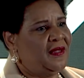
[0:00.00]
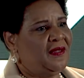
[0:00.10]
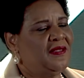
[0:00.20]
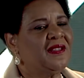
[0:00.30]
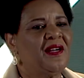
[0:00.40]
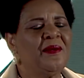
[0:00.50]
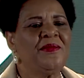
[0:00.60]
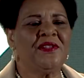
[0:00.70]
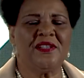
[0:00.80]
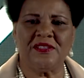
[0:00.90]
to come
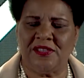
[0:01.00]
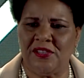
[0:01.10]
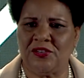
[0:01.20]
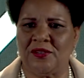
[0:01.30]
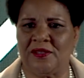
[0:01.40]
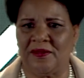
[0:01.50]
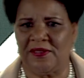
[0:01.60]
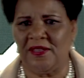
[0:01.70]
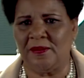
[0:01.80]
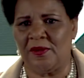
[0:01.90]
to the attention of
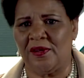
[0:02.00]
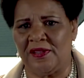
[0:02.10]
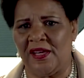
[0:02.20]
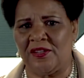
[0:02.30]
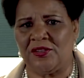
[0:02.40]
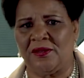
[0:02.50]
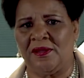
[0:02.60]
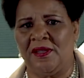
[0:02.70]
Kim Kardashian